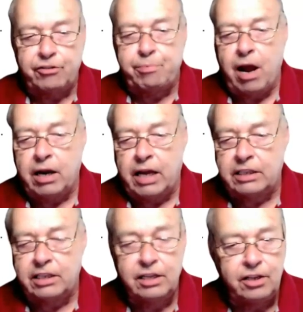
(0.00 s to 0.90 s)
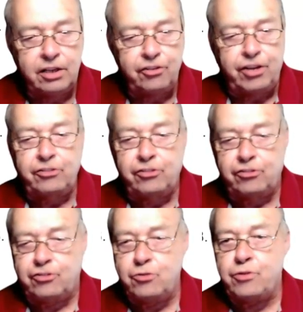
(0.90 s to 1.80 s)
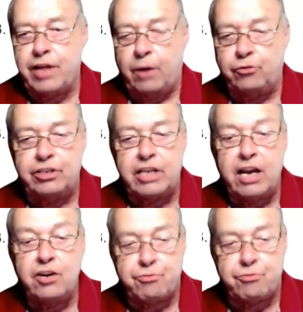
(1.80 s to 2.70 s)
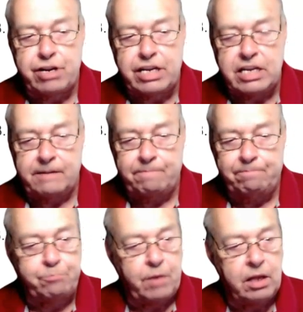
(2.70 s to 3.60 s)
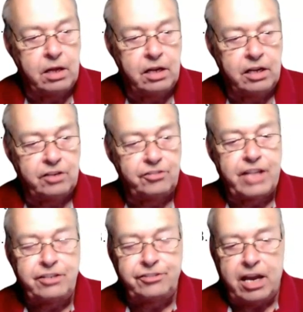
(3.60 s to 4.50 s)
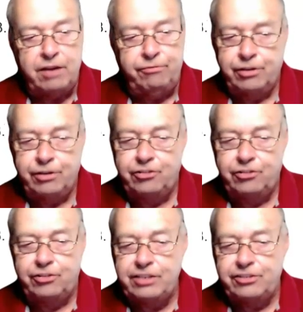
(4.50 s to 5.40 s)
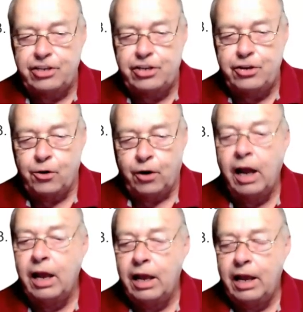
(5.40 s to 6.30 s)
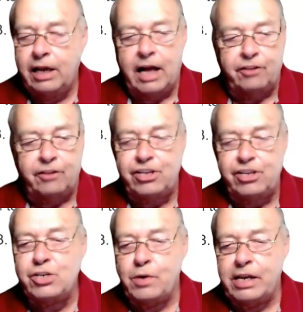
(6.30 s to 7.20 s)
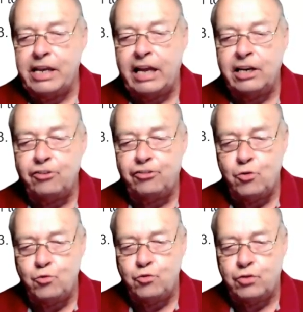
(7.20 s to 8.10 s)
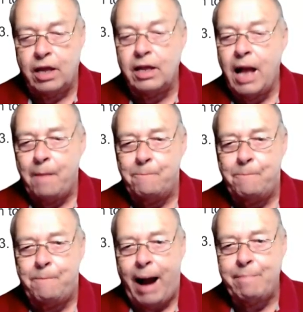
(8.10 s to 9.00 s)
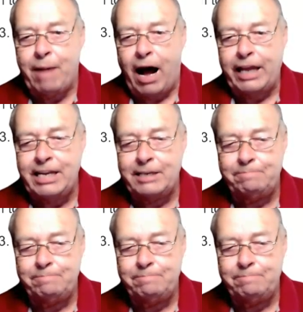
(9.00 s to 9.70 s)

product since 2003. Stay safe, stay secure, and I'll see you again soon. Bye-bye.